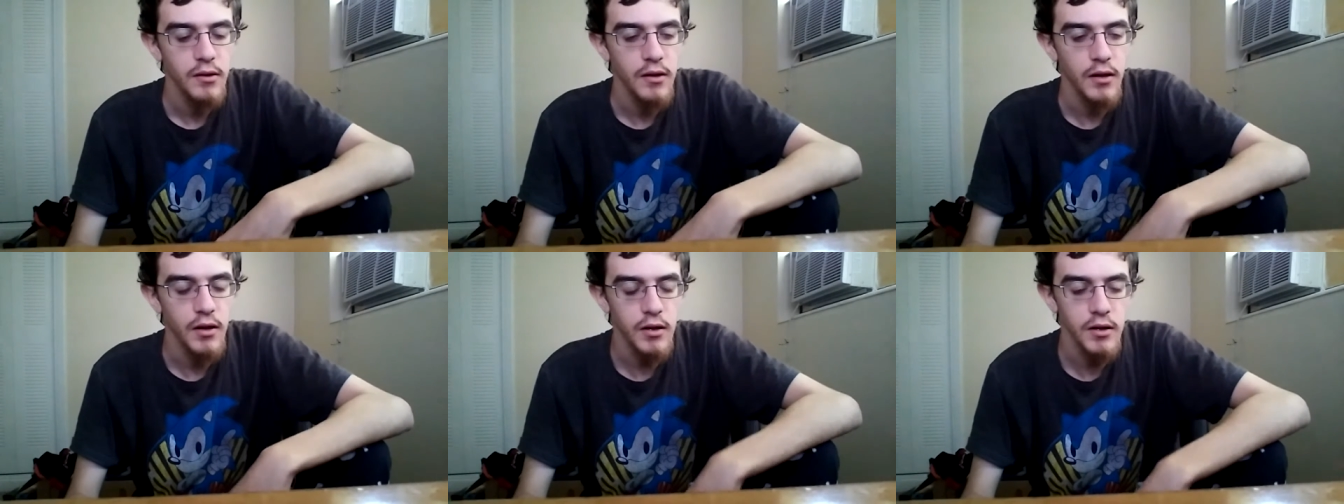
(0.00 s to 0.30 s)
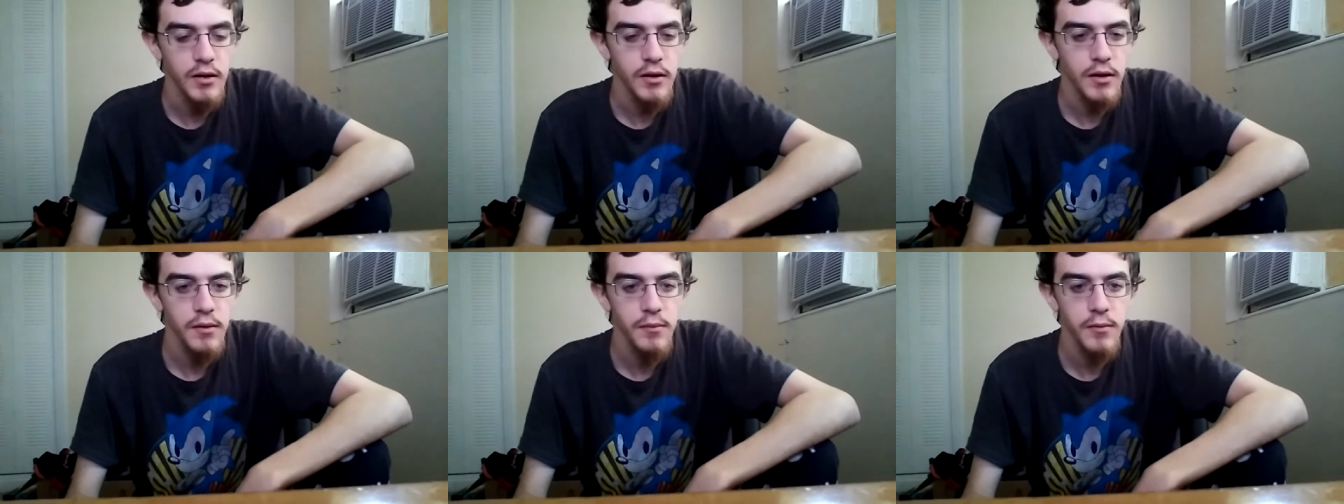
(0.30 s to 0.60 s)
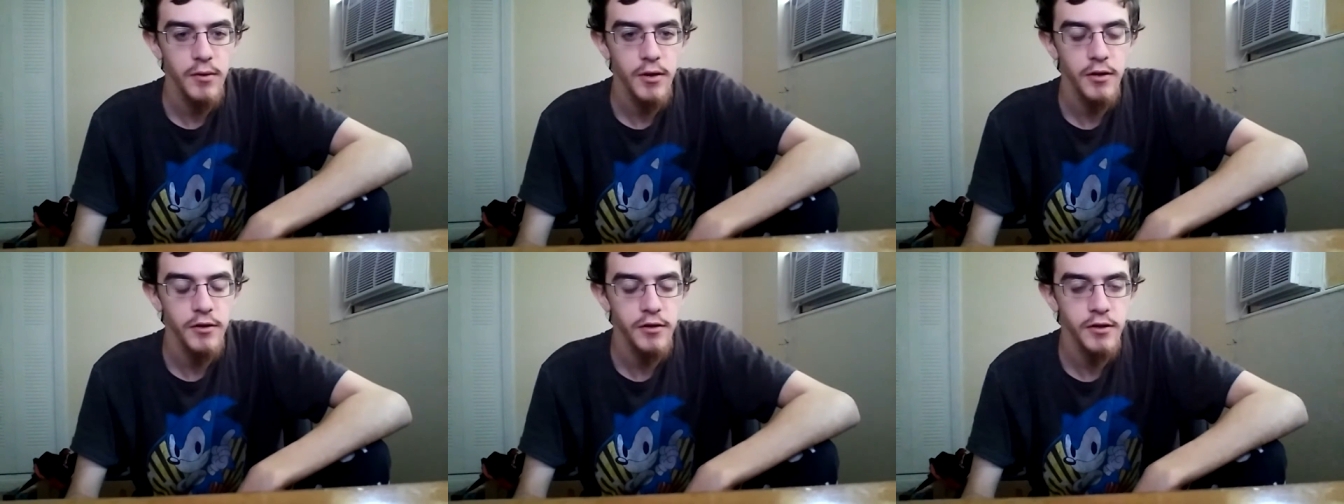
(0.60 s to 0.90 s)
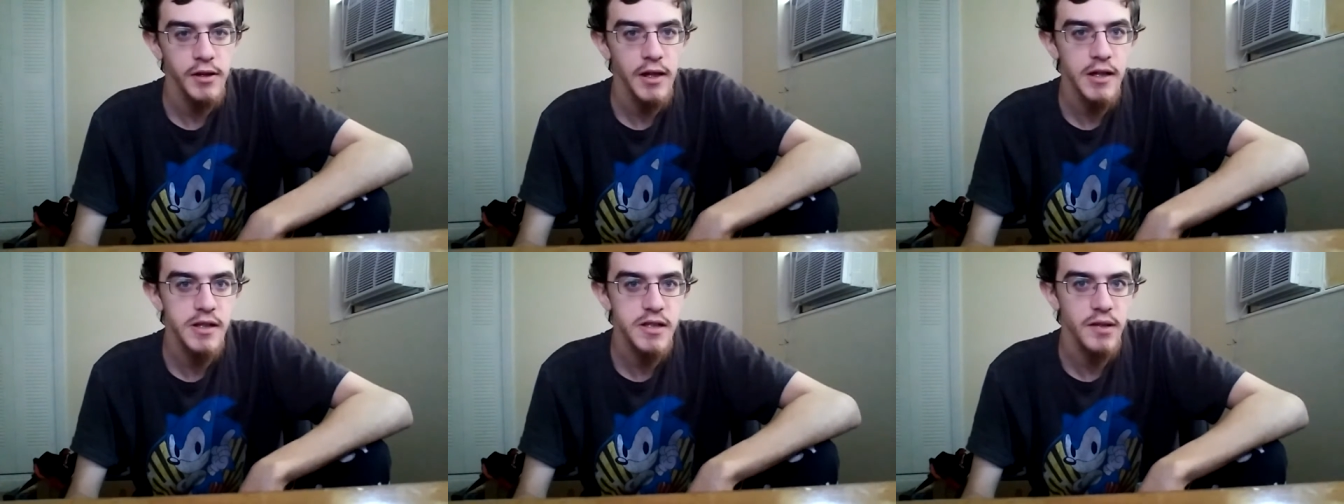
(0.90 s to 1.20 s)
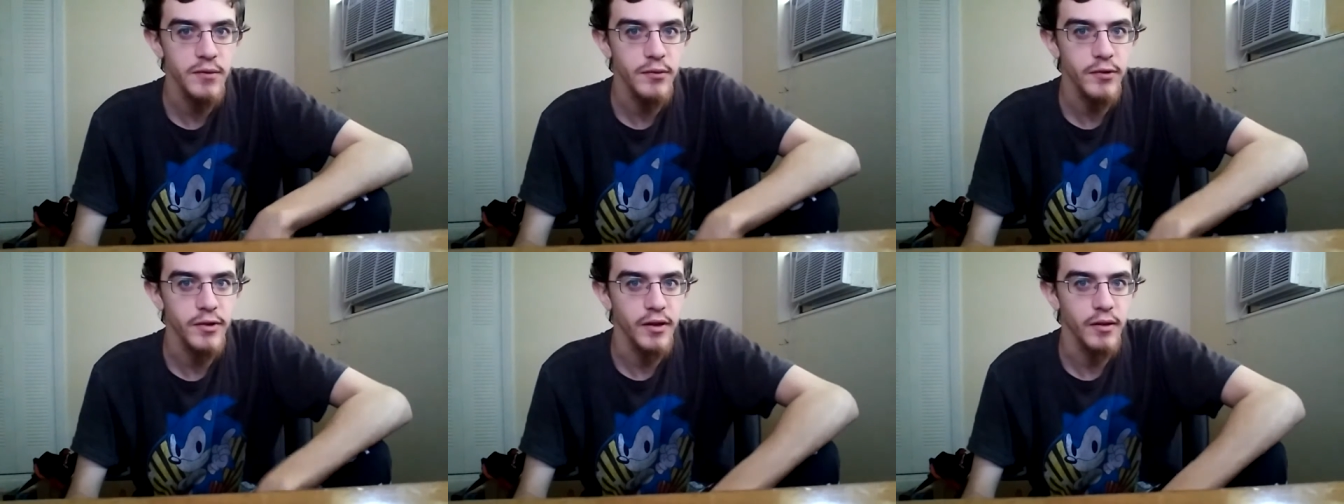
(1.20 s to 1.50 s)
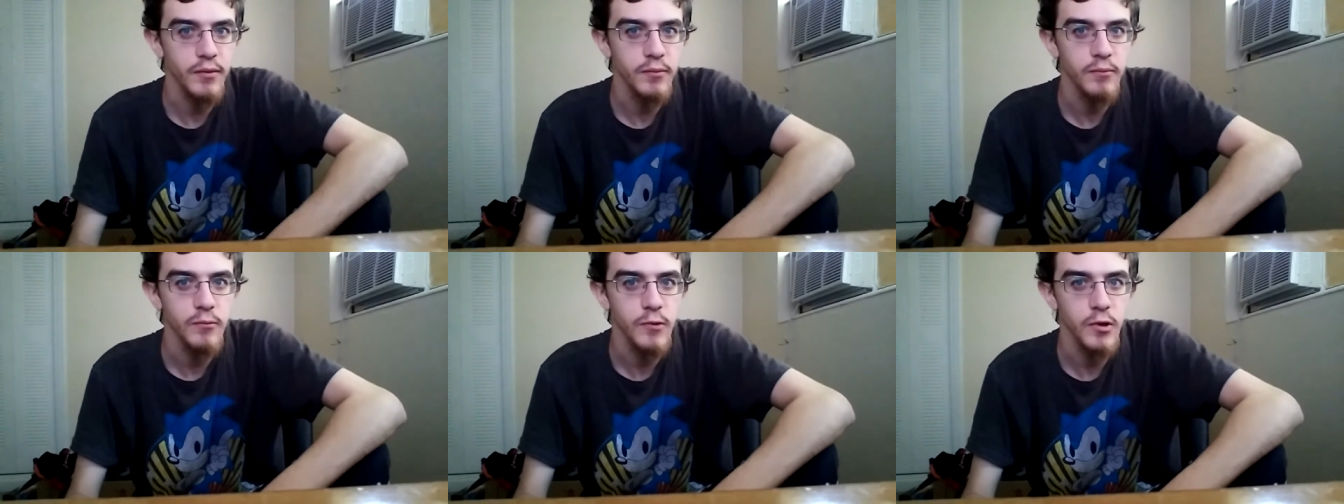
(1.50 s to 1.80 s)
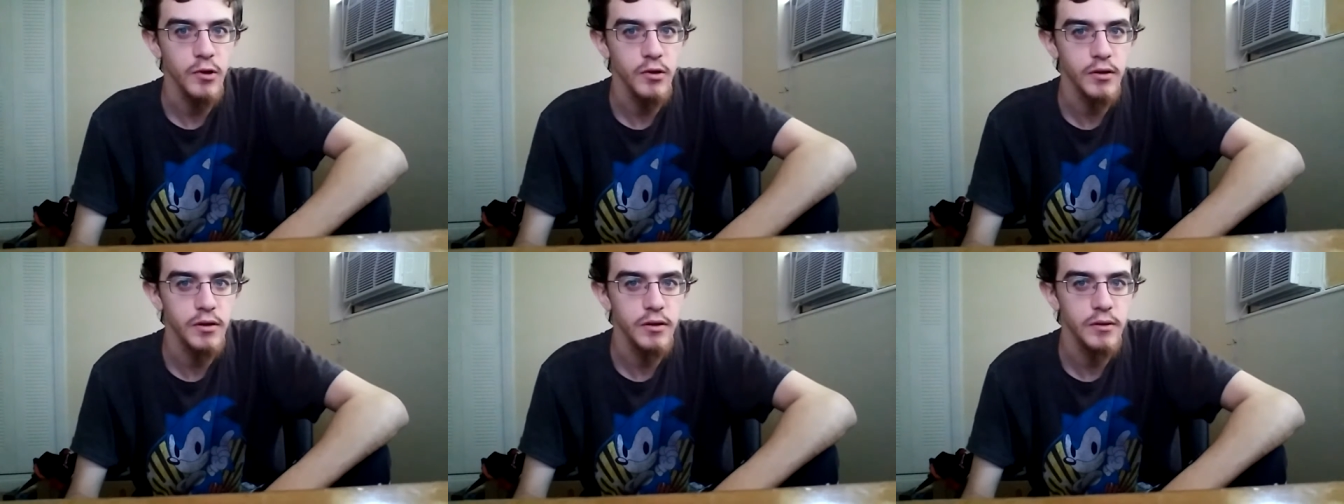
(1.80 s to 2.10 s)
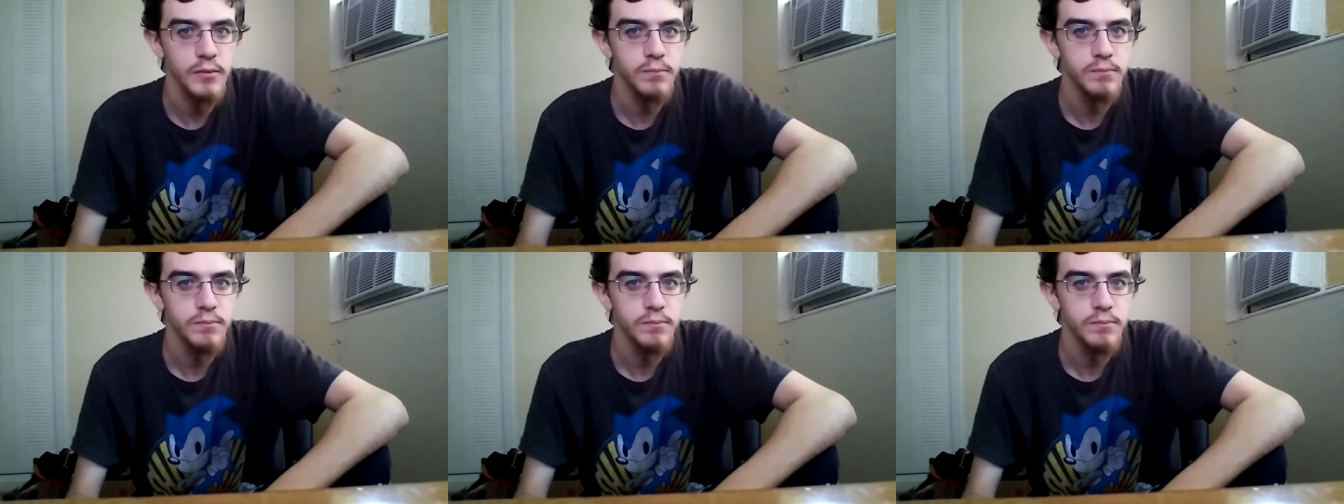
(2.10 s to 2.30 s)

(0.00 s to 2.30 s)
but I think it's everything really.